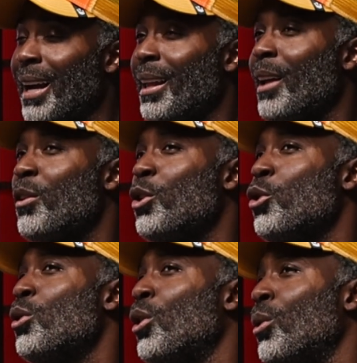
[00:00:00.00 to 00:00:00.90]
I
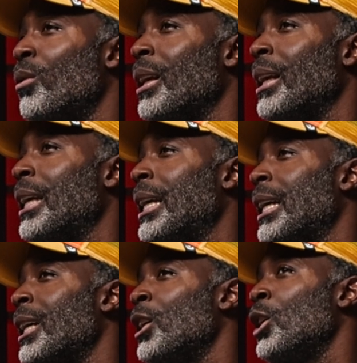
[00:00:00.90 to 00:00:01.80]
you know,
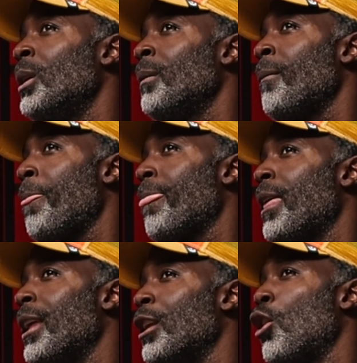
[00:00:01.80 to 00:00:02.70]
it
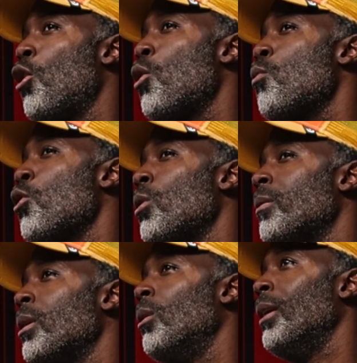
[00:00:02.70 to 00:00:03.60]
in all
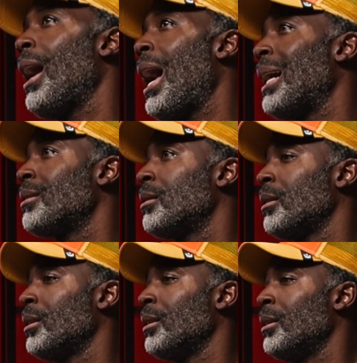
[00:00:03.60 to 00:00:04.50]
world though, it has
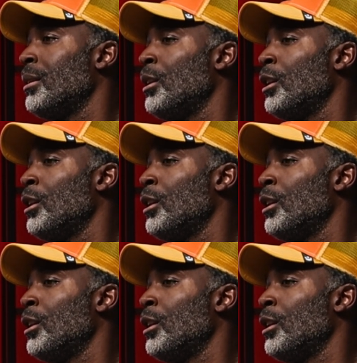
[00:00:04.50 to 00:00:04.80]
to,